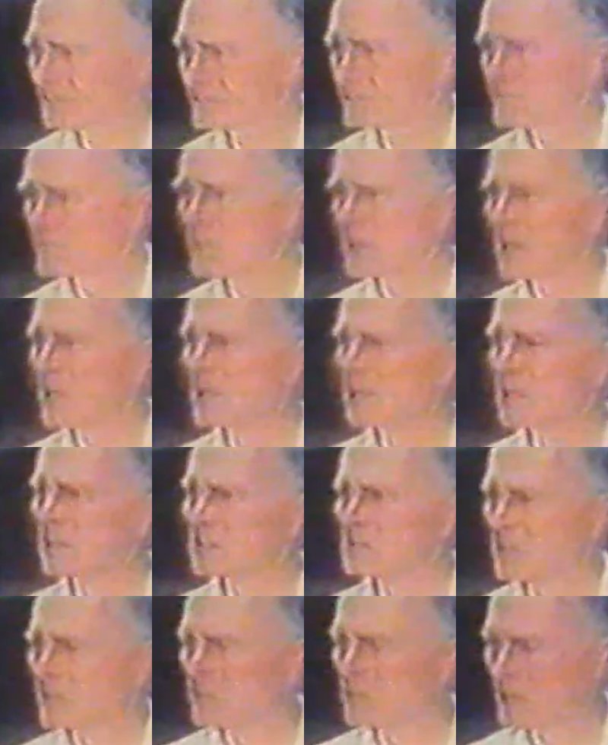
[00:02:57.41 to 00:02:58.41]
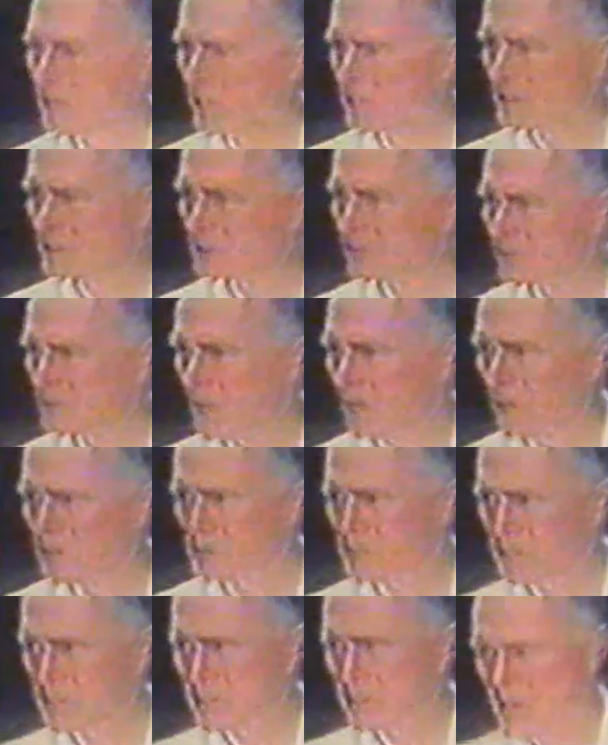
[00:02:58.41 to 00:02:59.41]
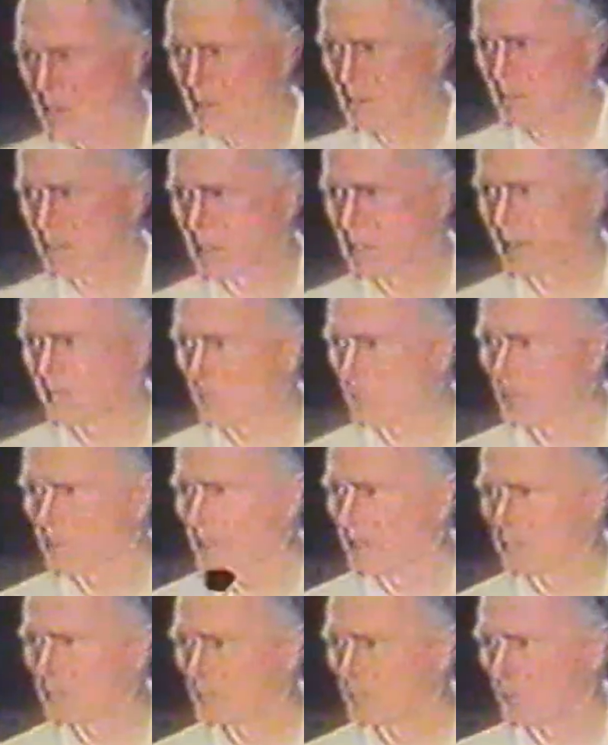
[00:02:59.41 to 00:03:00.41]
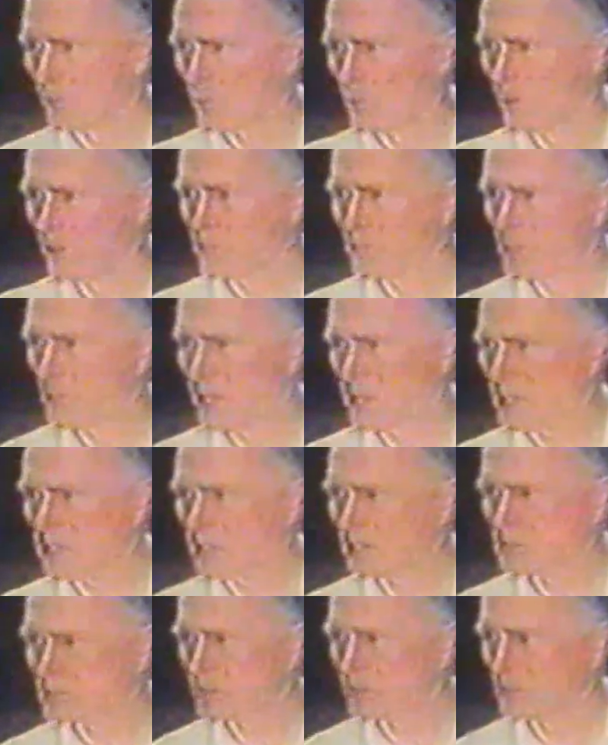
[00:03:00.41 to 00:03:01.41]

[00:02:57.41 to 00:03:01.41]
Millions and millions of dollars that the government didn't put one penny into,